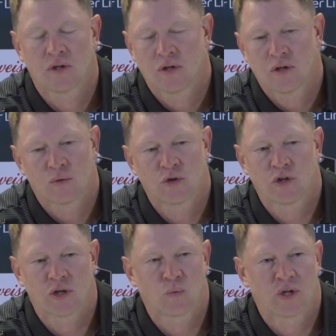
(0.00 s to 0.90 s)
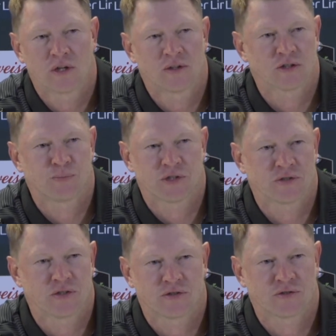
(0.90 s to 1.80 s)
Well, you got to win in this
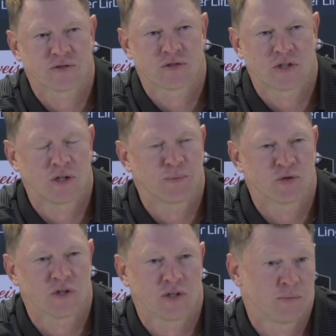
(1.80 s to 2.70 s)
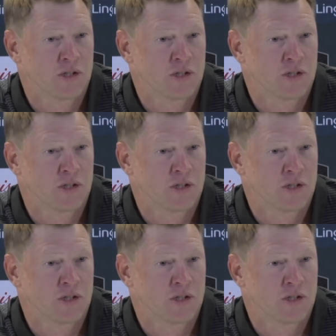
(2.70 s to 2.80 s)
business to keep your job.